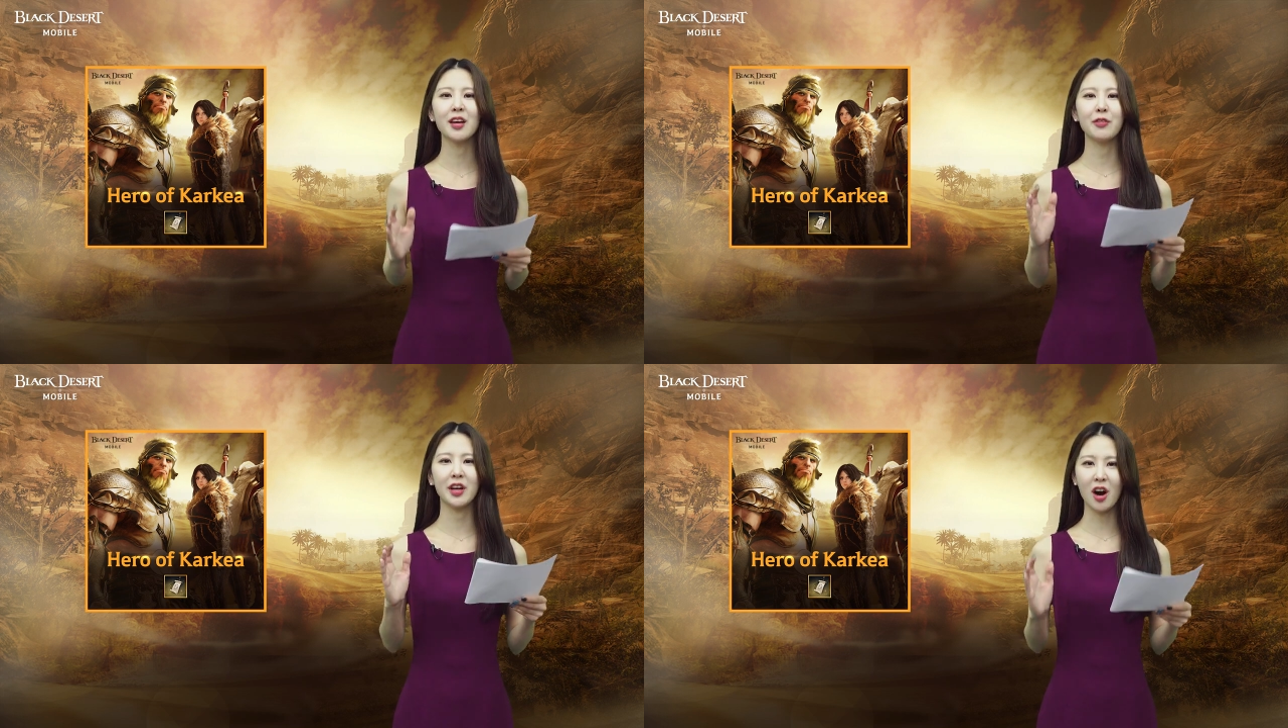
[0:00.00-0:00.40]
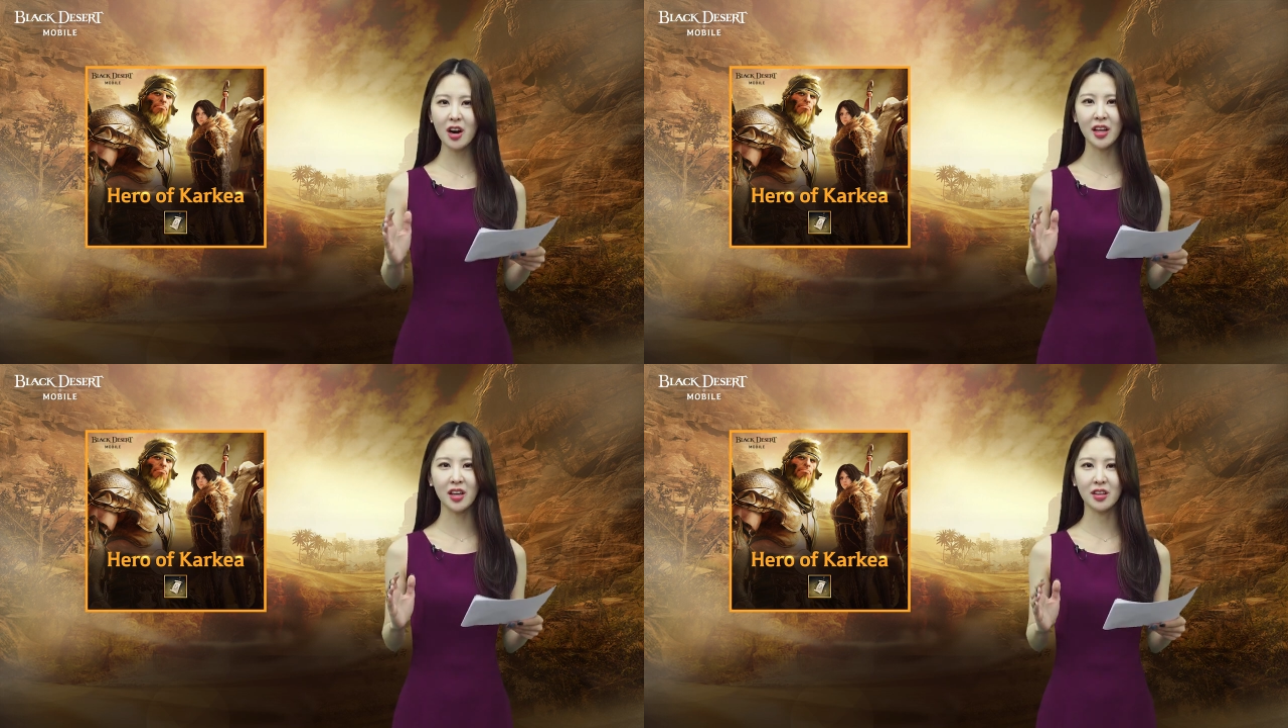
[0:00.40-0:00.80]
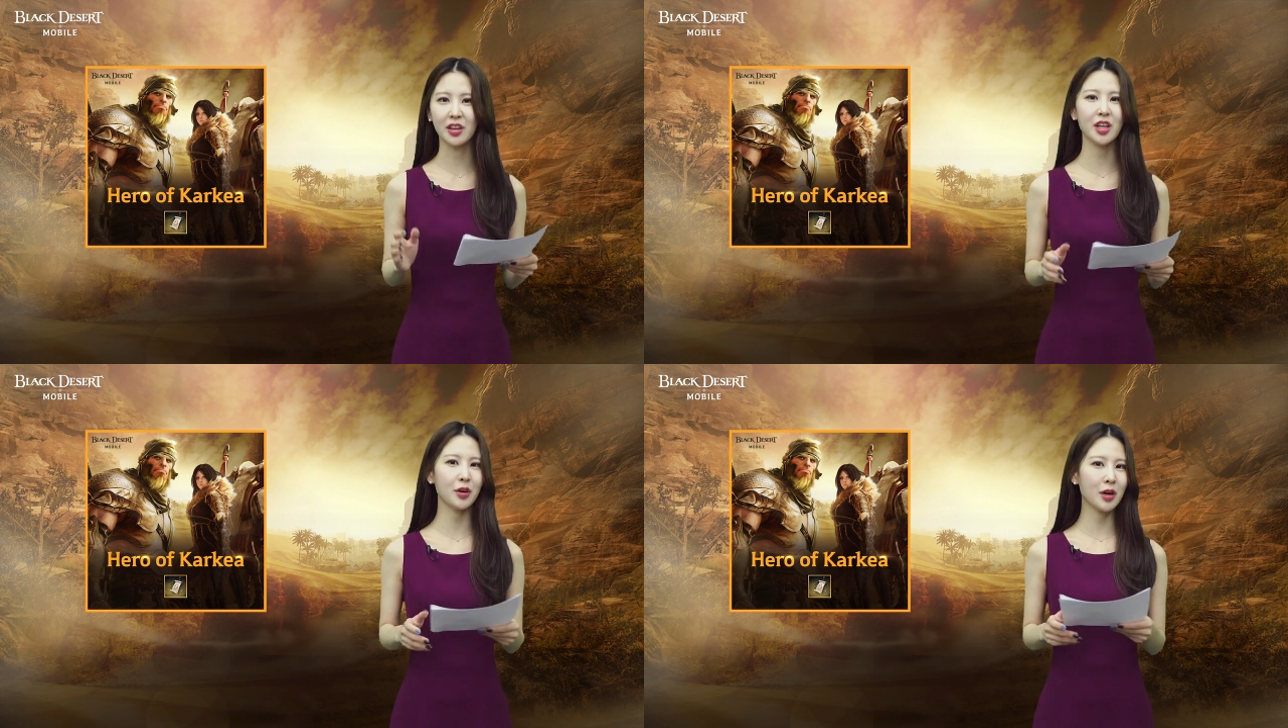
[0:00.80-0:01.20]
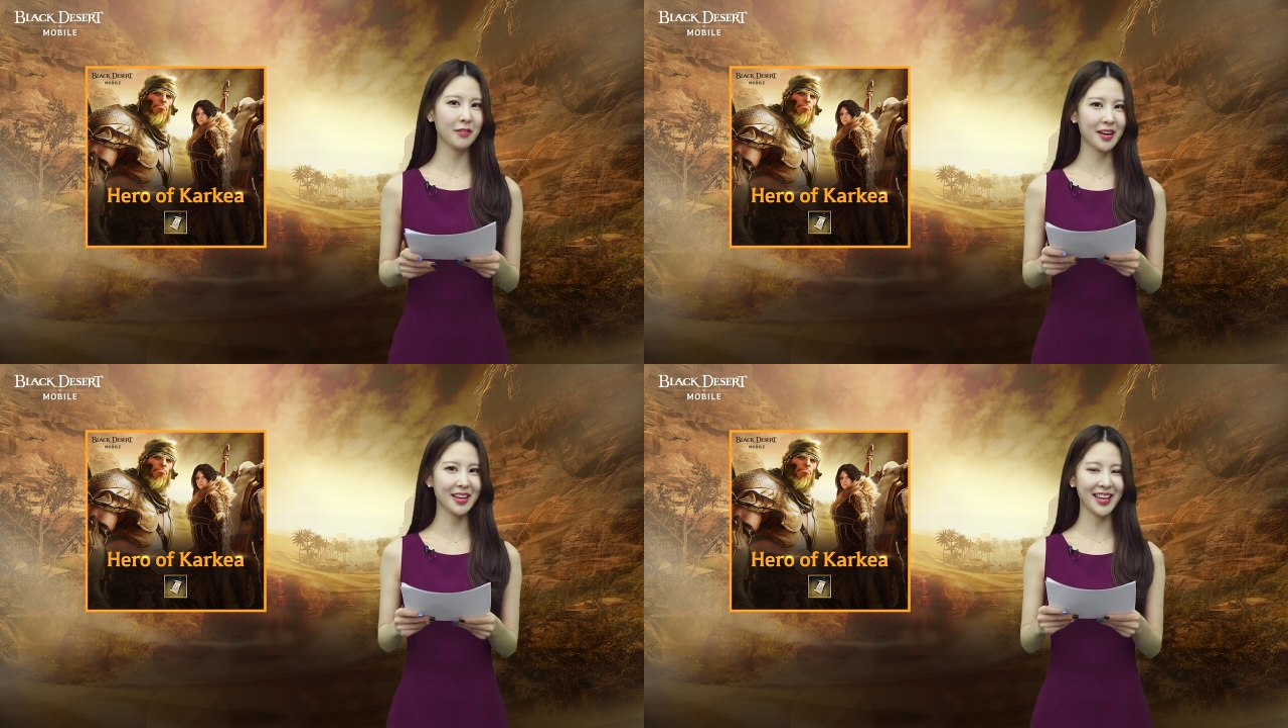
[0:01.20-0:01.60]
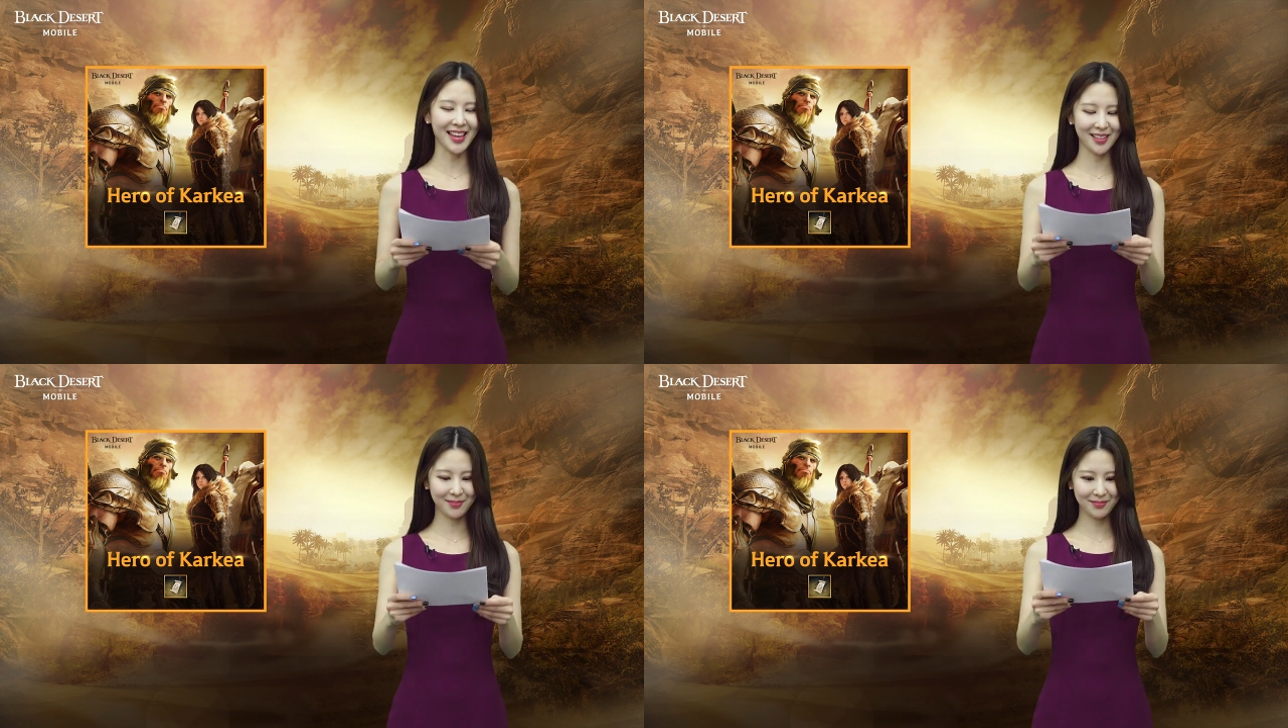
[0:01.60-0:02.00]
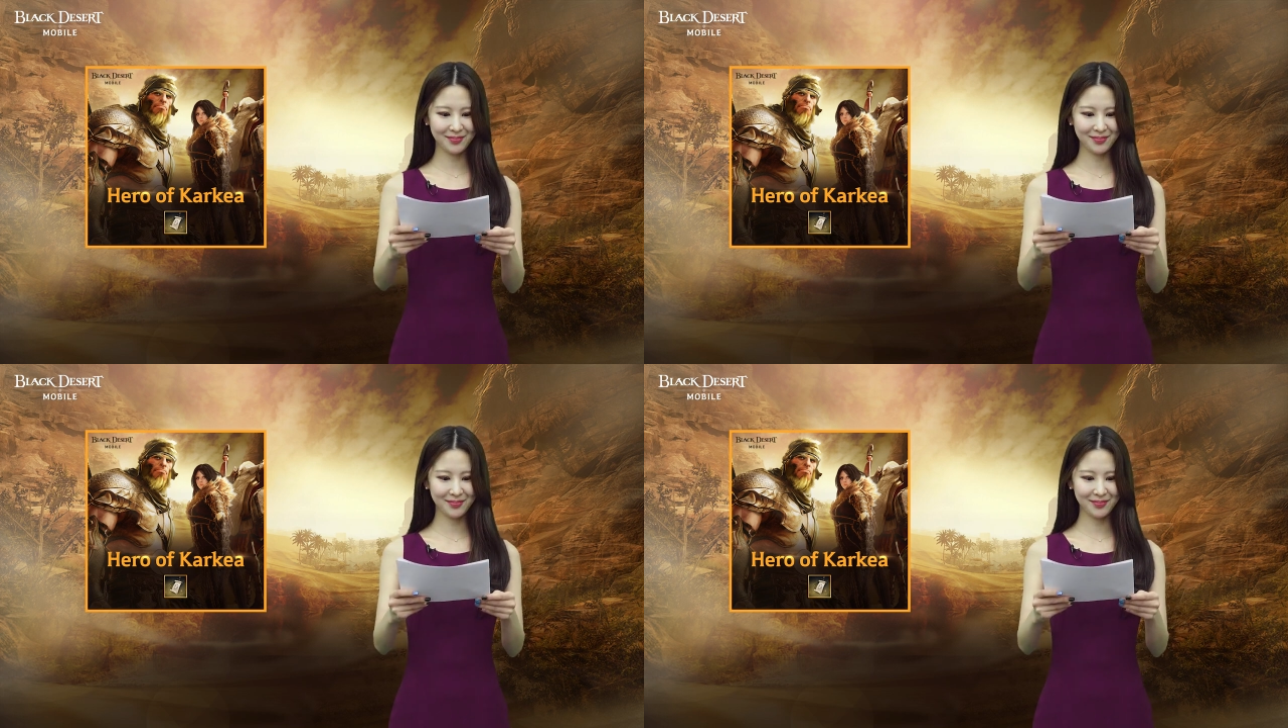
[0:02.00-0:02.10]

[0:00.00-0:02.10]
regarding the Hero of Karkea.